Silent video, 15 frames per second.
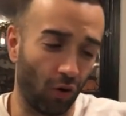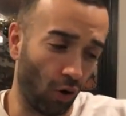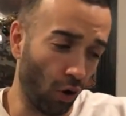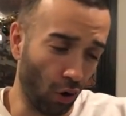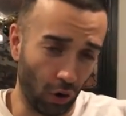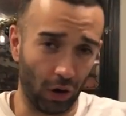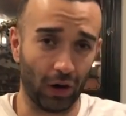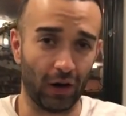
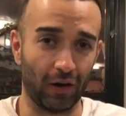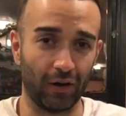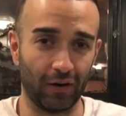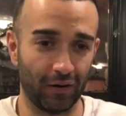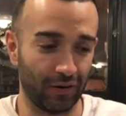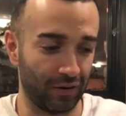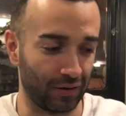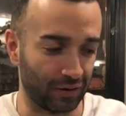or
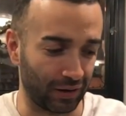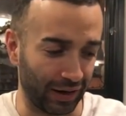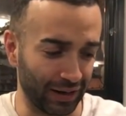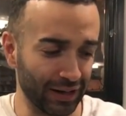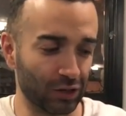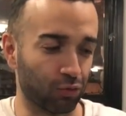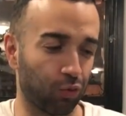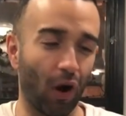I
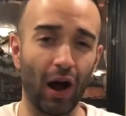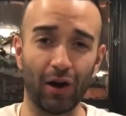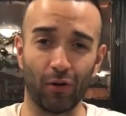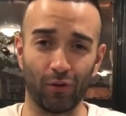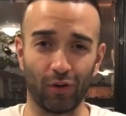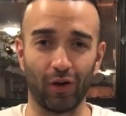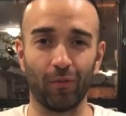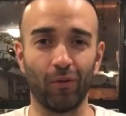can just
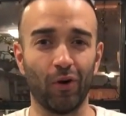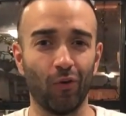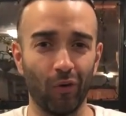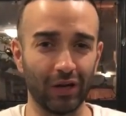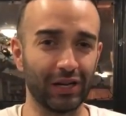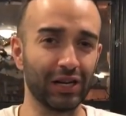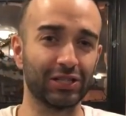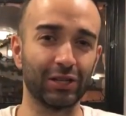Rhongo them,
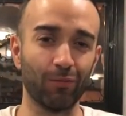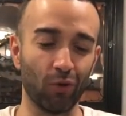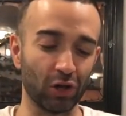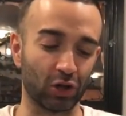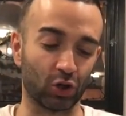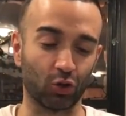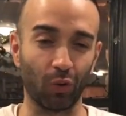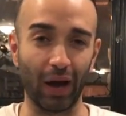which there's some more
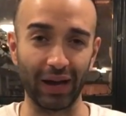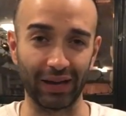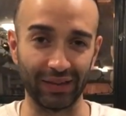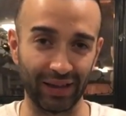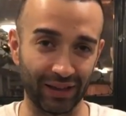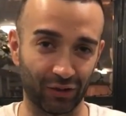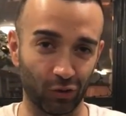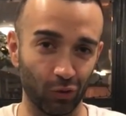swag in
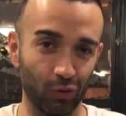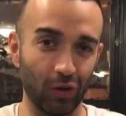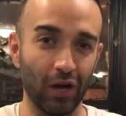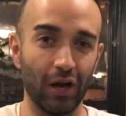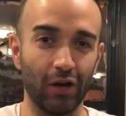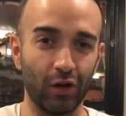that too.